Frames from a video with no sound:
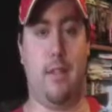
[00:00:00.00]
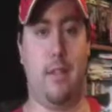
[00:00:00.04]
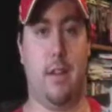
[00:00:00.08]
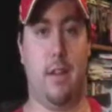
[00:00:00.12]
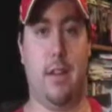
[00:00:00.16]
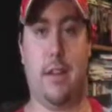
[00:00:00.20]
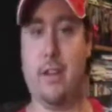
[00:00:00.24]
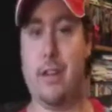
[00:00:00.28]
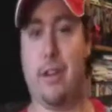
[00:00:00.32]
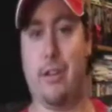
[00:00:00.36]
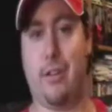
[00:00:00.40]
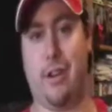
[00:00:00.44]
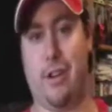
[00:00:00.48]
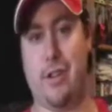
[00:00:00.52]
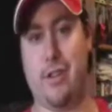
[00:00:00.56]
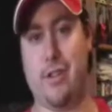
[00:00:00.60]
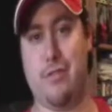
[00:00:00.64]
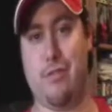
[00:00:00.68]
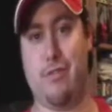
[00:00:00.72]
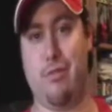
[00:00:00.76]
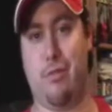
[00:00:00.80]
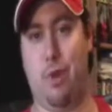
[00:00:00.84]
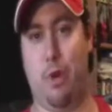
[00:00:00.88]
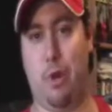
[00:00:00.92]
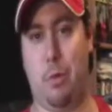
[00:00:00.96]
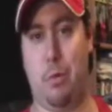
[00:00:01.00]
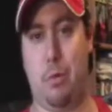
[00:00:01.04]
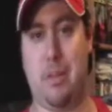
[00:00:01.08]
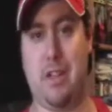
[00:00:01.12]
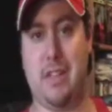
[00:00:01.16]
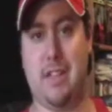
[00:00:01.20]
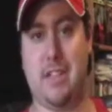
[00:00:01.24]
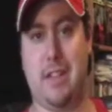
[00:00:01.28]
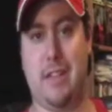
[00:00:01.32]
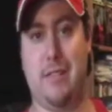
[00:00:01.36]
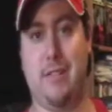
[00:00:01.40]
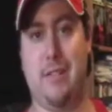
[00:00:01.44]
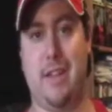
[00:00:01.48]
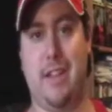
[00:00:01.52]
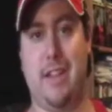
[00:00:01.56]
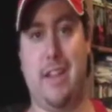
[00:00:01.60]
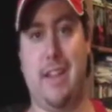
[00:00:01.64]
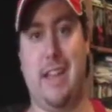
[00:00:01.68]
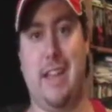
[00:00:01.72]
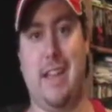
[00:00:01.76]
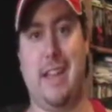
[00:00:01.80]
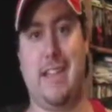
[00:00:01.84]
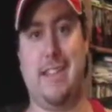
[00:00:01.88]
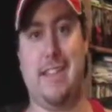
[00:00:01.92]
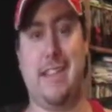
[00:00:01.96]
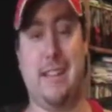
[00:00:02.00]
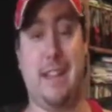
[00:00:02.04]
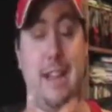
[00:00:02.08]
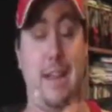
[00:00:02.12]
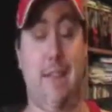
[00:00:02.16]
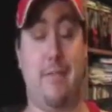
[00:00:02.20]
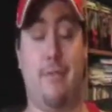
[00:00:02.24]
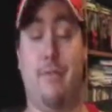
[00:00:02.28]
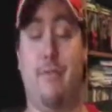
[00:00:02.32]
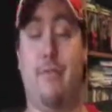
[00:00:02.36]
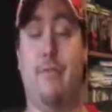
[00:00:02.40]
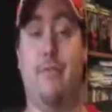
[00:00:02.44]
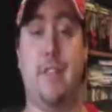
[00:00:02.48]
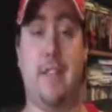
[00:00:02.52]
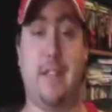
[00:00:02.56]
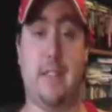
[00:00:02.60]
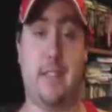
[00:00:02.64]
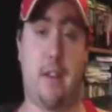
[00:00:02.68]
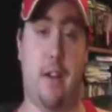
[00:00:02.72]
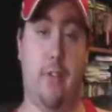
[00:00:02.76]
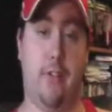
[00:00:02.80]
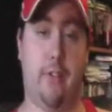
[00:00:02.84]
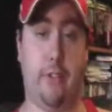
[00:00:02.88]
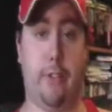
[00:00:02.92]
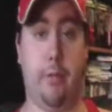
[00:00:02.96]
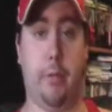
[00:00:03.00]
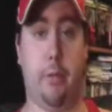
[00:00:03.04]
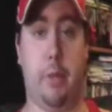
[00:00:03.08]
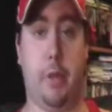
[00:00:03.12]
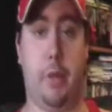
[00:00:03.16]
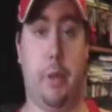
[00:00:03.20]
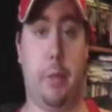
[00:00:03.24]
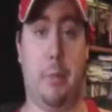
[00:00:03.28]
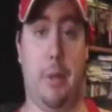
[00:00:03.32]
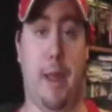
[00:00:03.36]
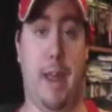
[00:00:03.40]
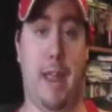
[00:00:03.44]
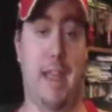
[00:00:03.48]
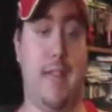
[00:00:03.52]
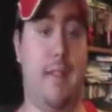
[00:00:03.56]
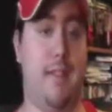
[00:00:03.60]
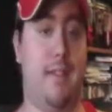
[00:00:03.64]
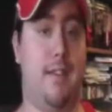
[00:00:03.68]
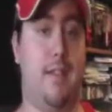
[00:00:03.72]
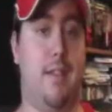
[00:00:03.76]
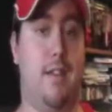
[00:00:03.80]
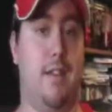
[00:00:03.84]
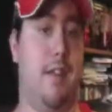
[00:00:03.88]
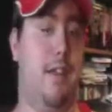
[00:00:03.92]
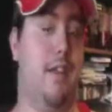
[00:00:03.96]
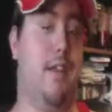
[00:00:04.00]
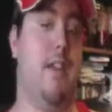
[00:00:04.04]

a Generation 4, because I find that fits comfortably in my hand,